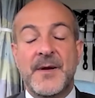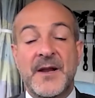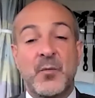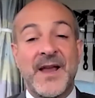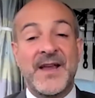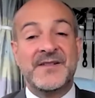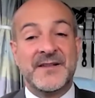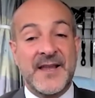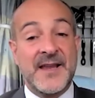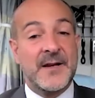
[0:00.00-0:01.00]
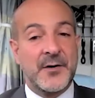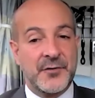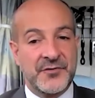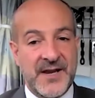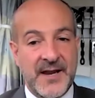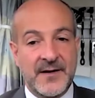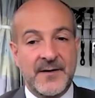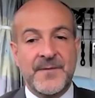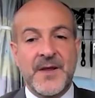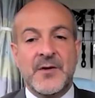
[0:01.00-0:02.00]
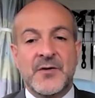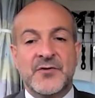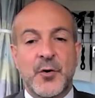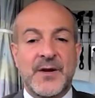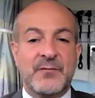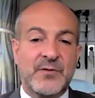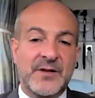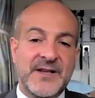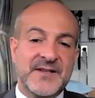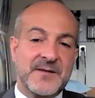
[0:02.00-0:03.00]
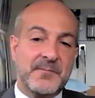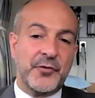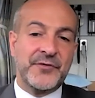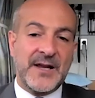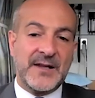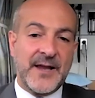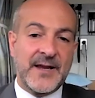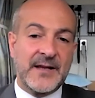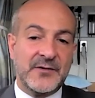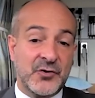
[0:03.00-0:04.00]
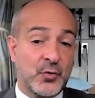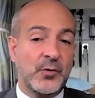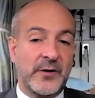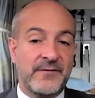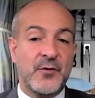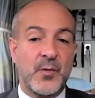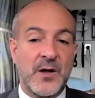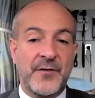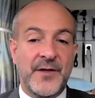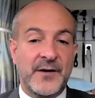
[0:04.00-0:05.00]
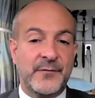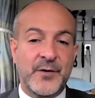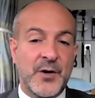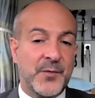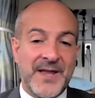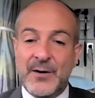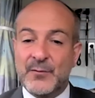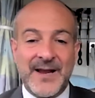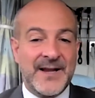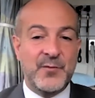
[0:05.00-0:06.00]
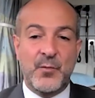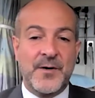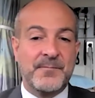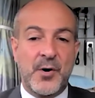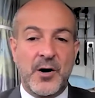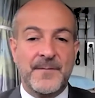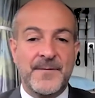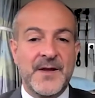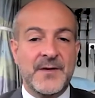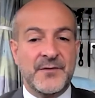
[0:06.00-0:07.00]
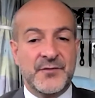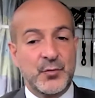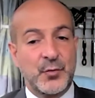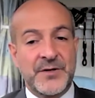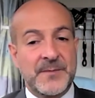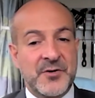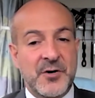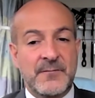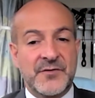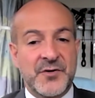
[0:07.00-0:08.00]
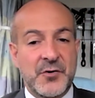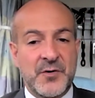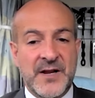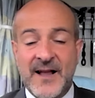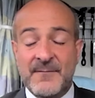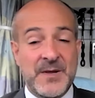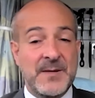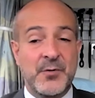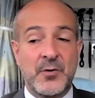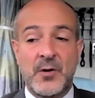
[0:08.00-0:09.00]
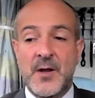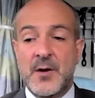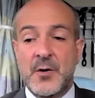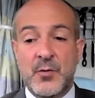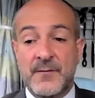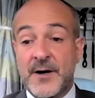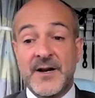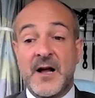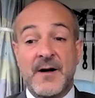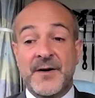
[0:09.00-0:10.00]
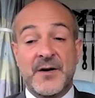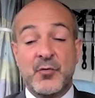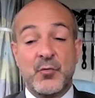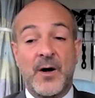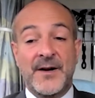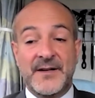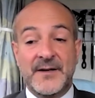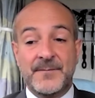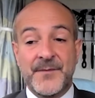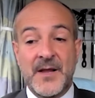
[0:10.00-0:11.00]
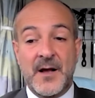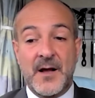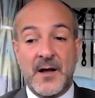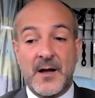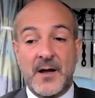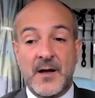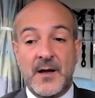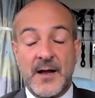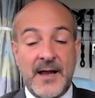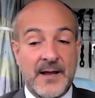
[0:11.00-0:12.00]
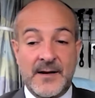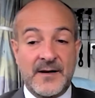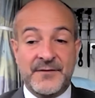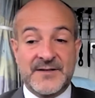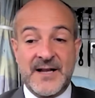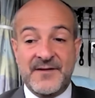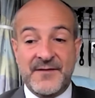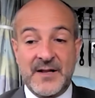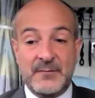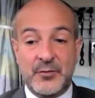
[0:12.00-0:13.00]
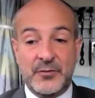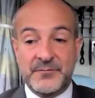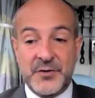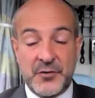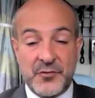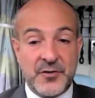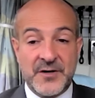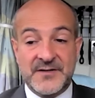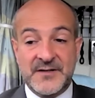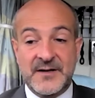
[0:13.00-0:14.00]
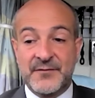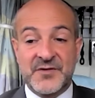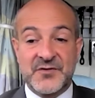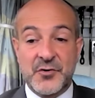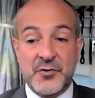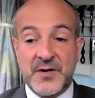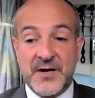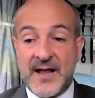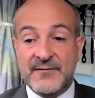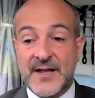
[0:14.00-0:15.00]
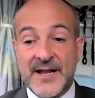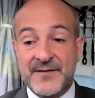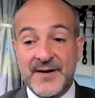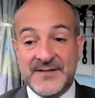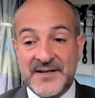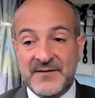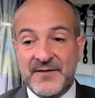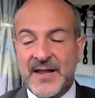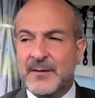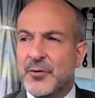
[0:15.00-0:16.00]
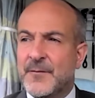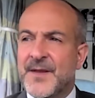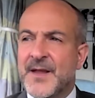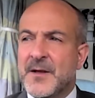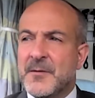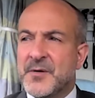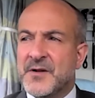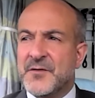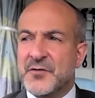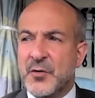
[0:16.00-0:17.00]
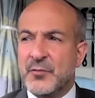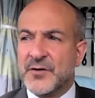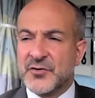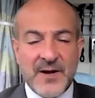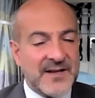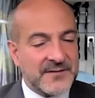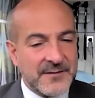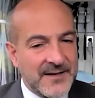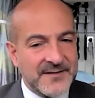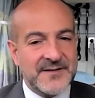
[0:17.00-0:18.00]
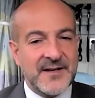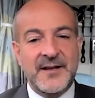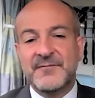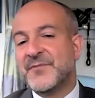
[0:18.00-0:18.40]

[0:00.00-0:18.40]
in ways that they can understand. So it really is a multi-legged stool, if you will, that if, without any one part, the stool tips over. So you could have people who are very confident and who want it. And if it's not available, you're going to see differences. Or you could have a lot of vaccine available, but if you don't address hesitancy,